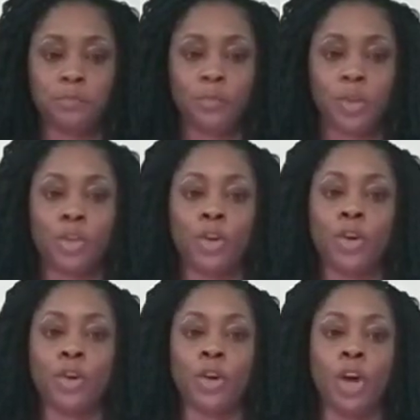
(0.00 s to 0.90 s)

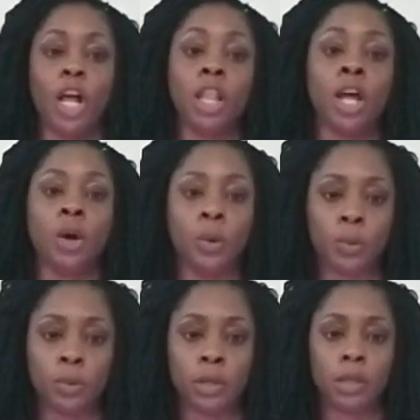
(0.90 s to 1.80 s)
you're
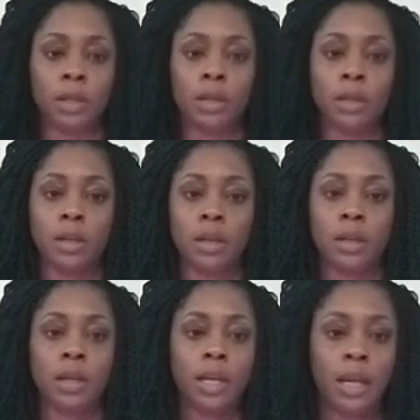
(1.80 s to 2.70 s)
alone
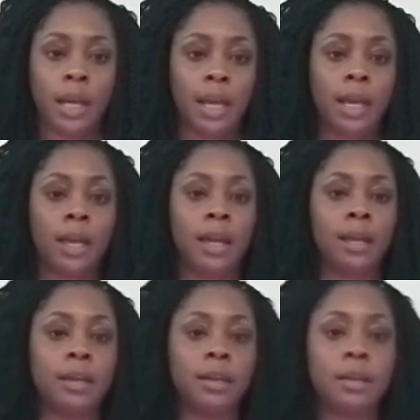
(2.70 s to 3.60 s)

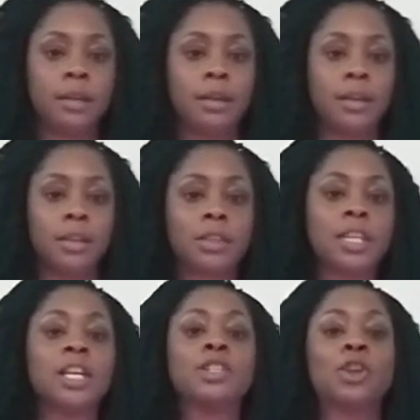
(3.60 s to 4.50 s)
and
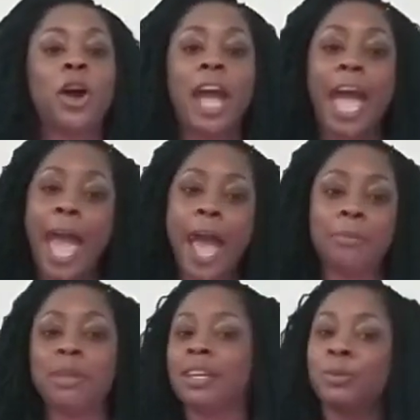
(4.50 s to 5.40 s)
things start
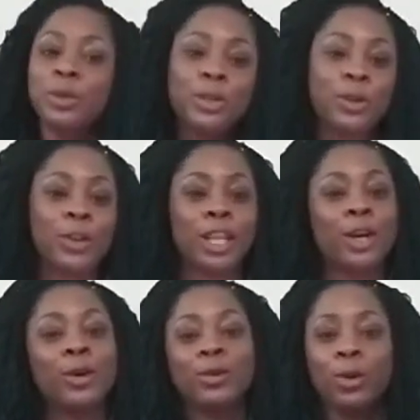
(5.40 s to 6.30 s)
happening when you're
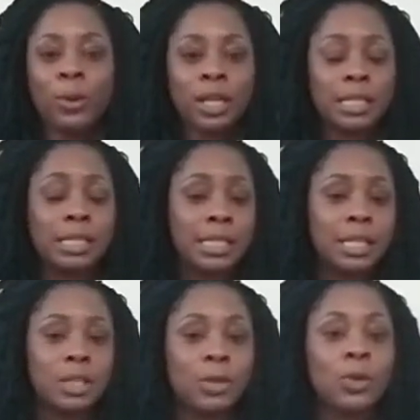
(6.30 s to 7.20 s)
alone, no one can see
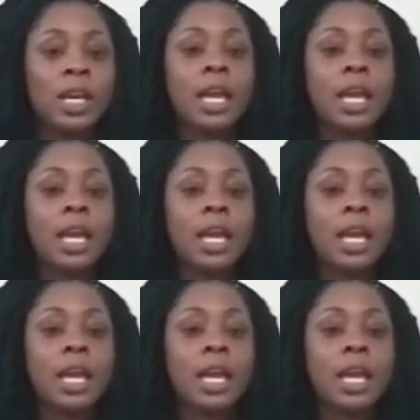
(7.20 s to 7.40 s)
you.